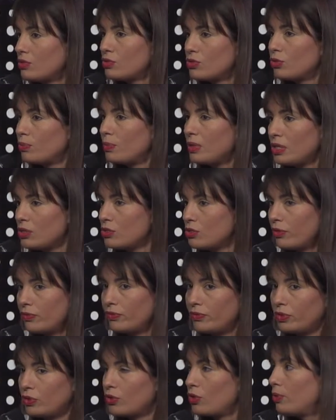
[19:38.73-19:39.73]
so many
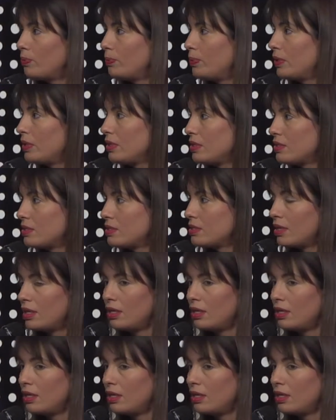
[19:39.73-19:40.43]
software companies,